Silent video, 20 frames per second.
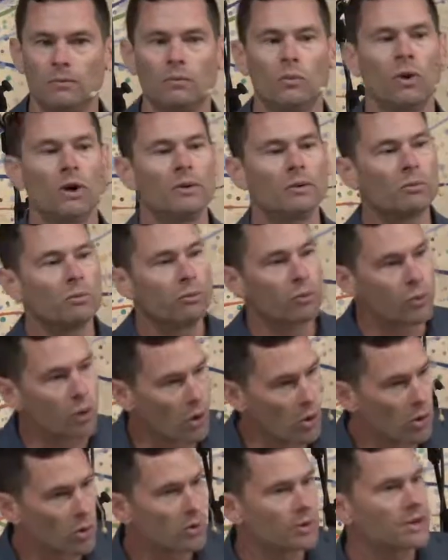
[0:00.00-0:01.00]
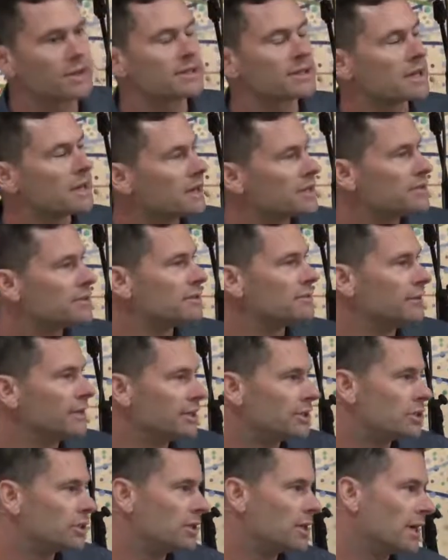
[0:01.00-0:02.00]
What role does
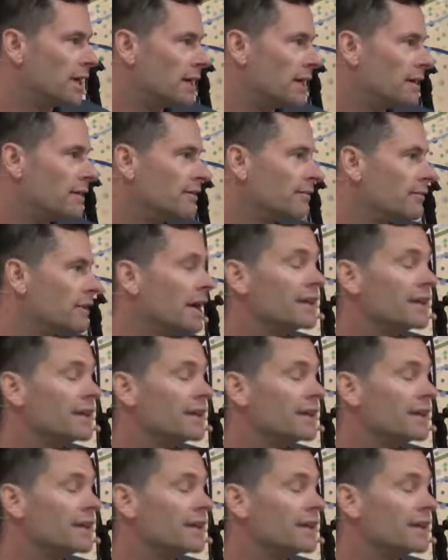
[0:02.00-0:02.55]
conservation have?